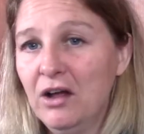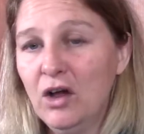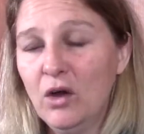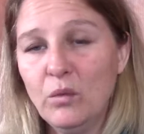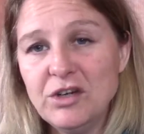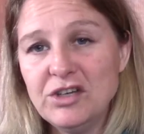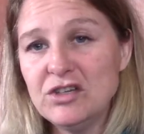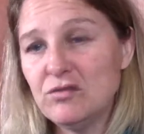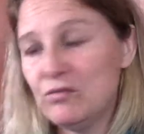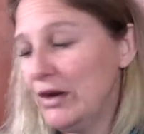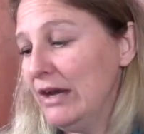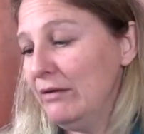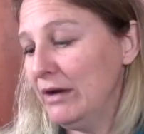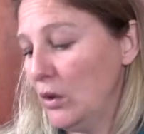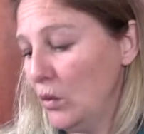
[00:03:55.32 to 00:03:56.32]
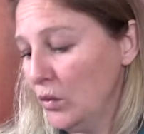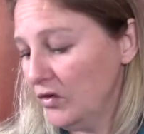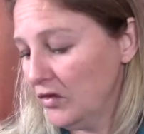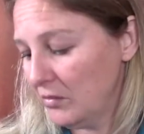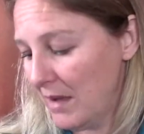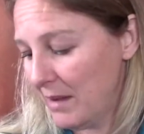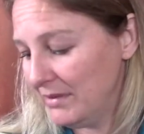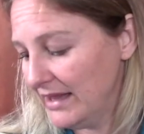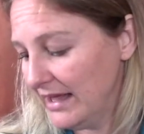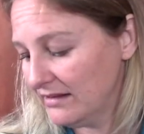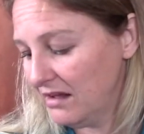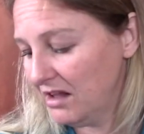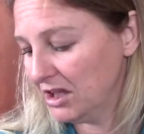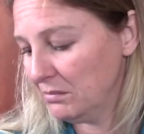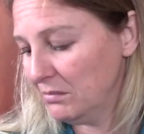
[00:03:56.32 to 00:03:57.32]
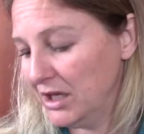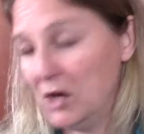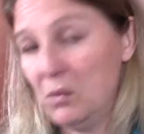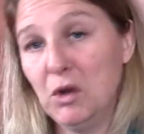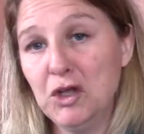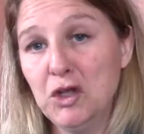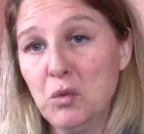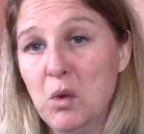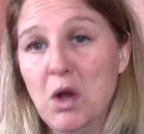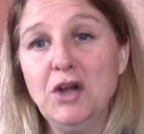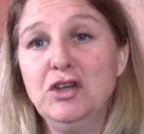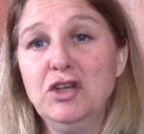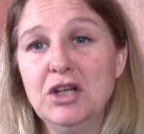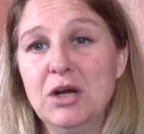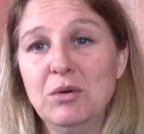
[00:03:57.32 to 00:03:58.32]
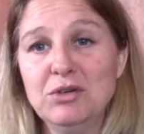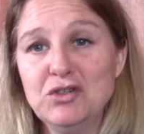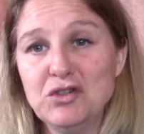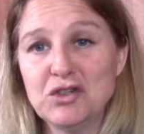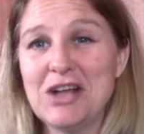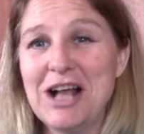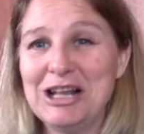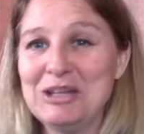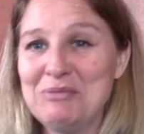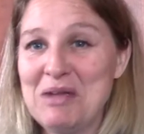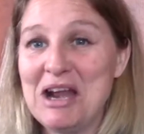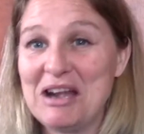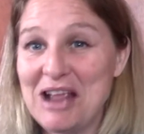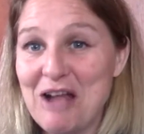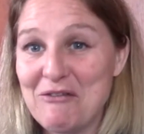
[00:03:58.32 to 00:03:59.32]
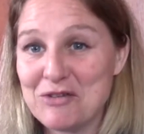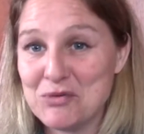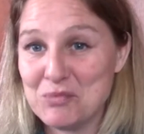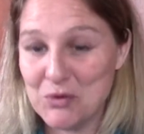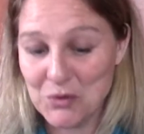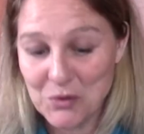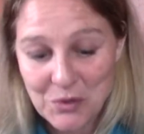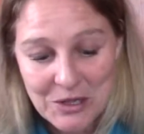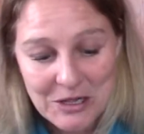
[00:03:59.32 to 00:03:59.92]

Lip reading: which is really awesome. I mean, that's ultimately what you want. You don't want your child to be uncomfortable.